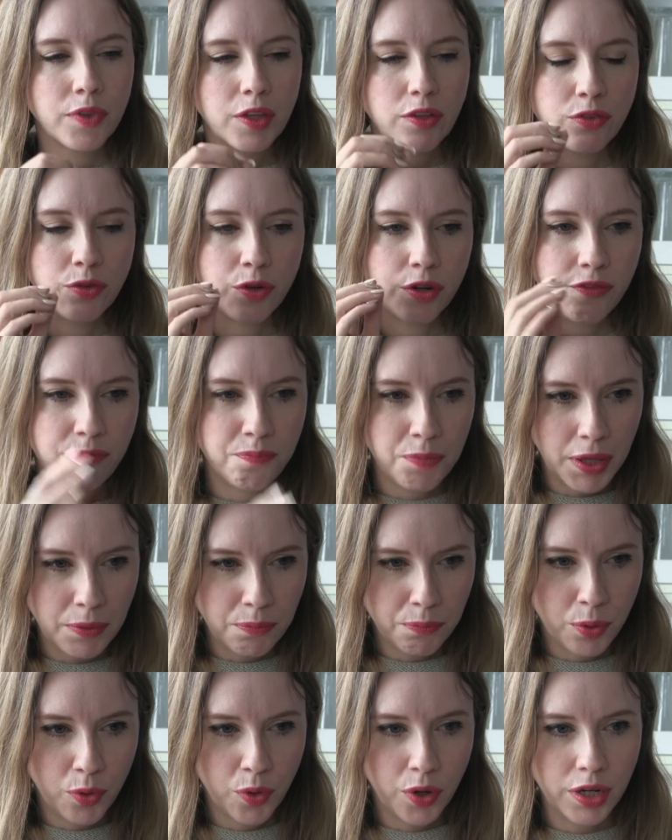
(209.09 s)
sort of
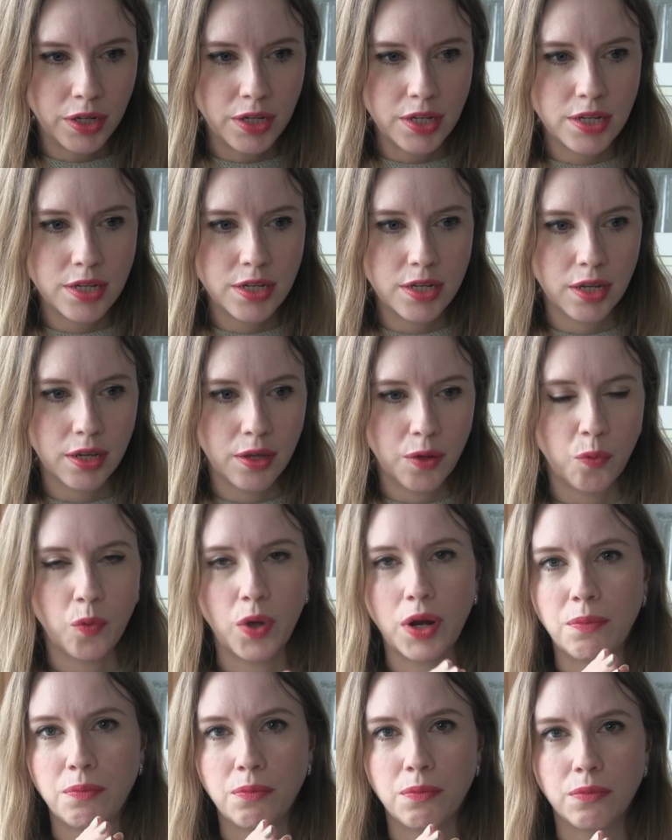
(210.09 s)
pinpoint
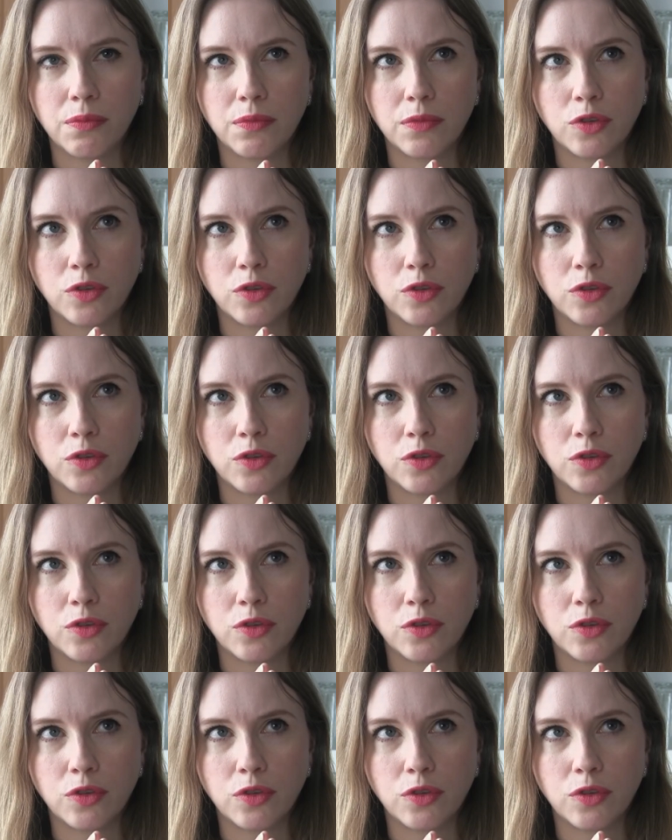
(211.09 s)
when I'm